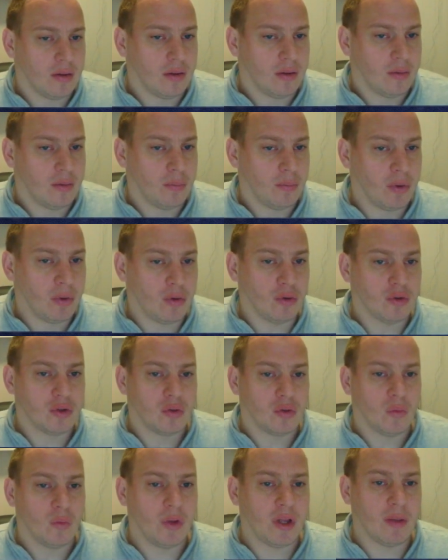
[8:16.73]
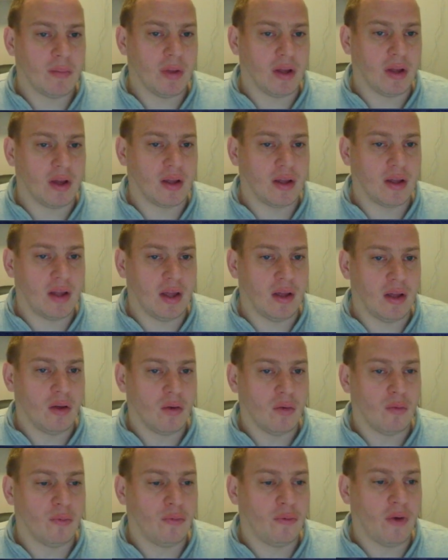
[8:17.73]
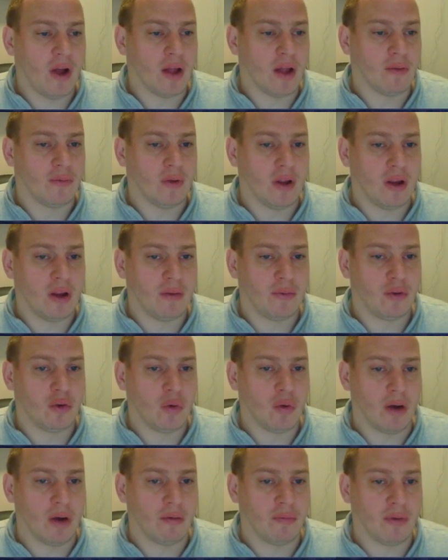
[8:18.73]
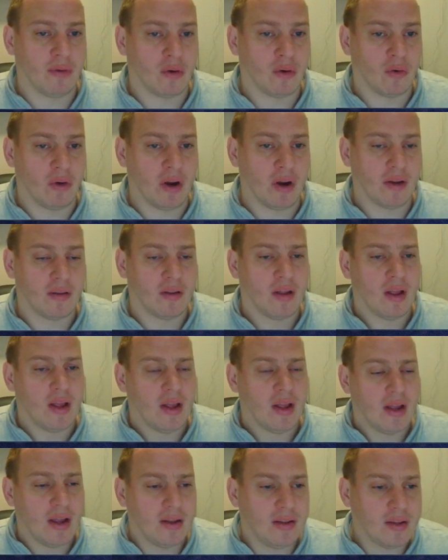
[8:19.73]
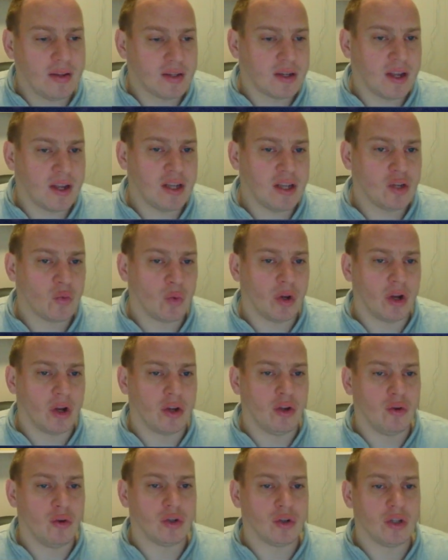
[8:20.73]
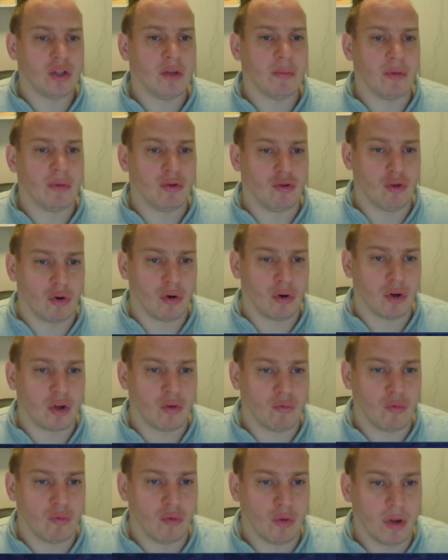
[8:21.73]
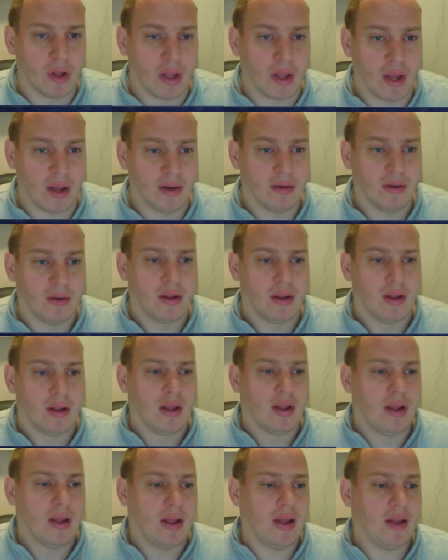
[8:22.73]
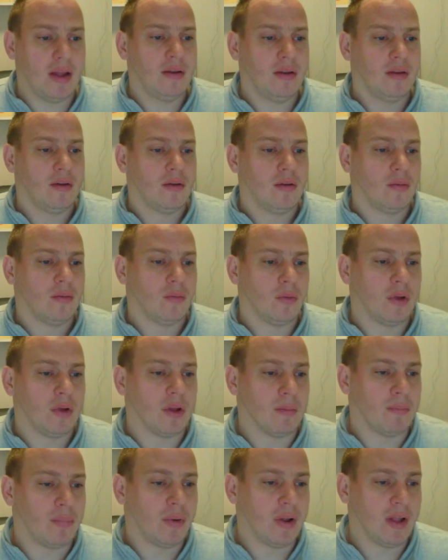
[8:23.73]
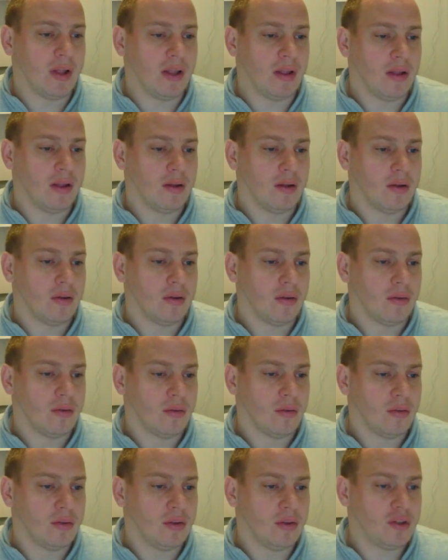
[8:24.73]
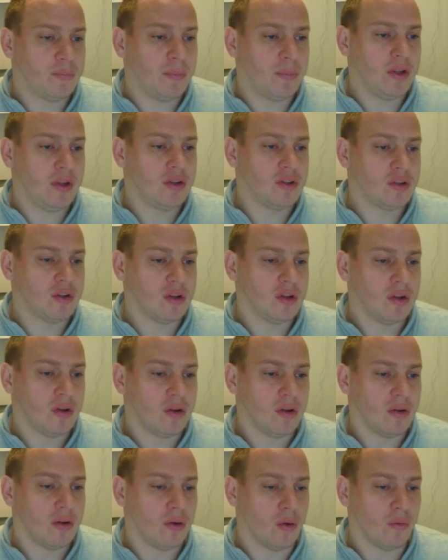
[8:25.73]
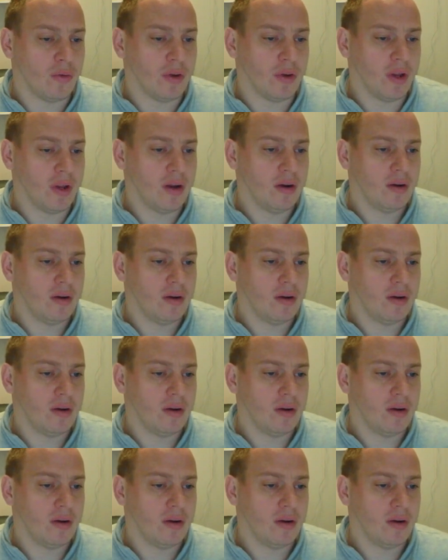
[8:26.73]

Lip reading: because we can make a king on 5 if we do everything correct. In this case, we are using the majority rule again, and we can play this piece over there.